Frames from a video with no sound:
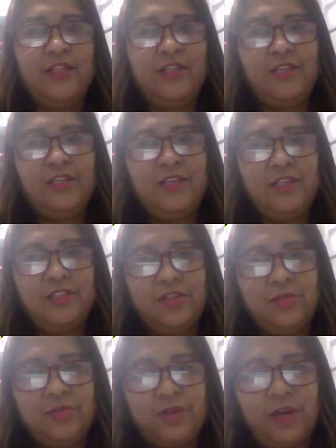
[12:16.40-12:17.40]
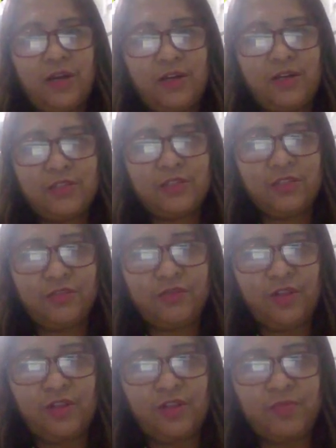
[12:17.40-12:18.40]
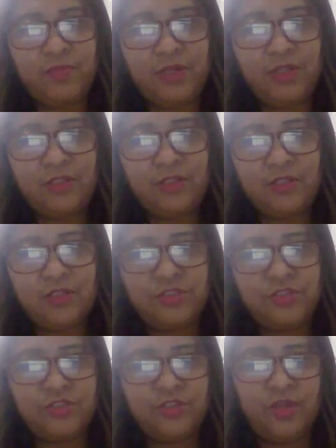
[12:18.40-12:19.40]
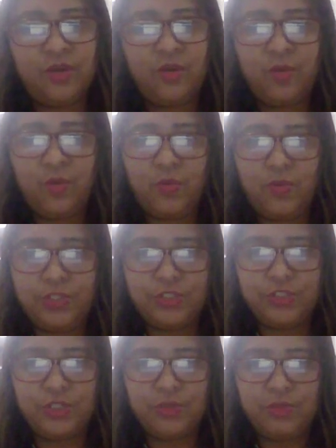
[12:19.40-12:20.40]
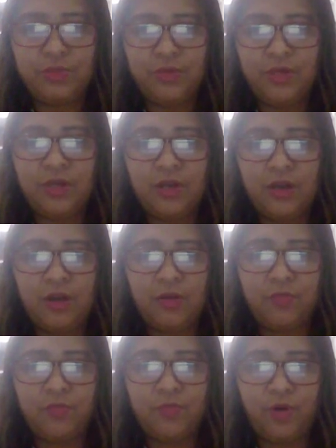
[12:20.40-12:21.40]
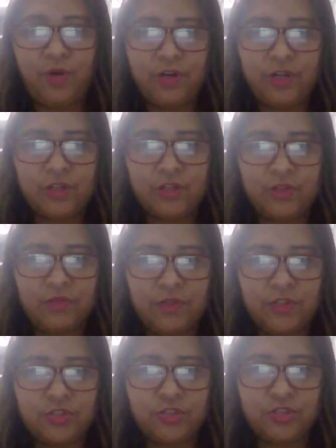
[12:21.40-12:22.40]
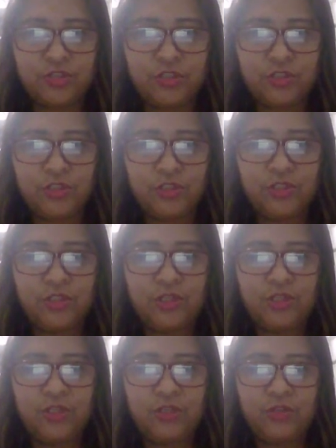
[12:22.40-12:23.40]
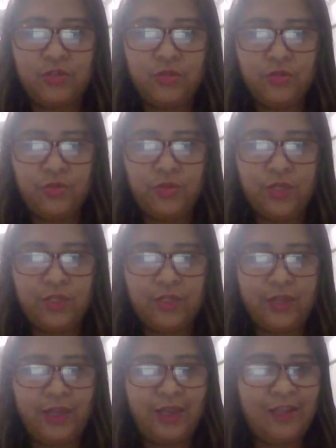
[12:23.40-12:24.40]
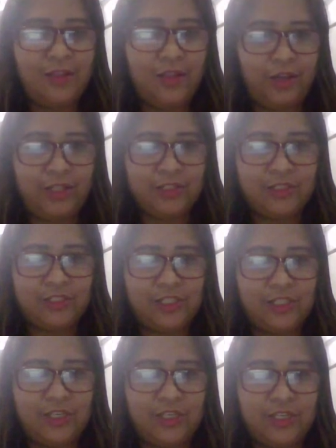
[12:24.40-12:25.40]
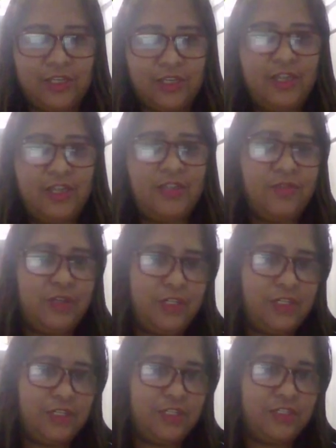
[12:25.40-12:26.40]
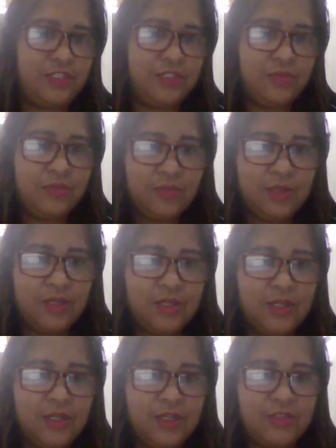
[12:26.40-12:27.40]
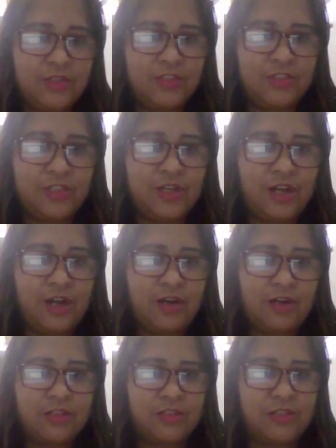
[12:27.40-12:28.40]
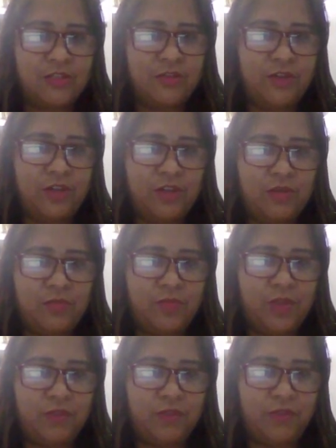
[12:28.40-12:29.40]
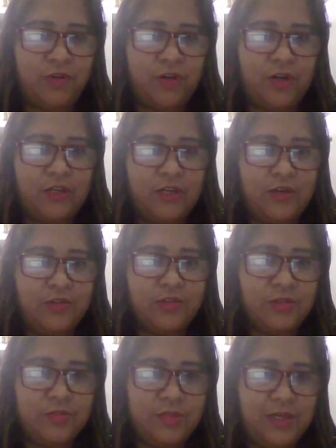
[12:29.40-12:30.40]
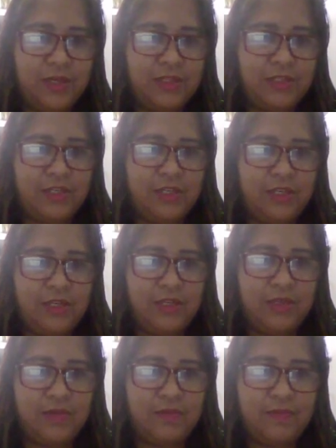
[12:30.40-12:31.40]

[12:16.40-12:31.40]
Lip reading: Idealism character development is wisdom, moral conviction, goodwill, and loyalty. In realism, there's the character development for accountability.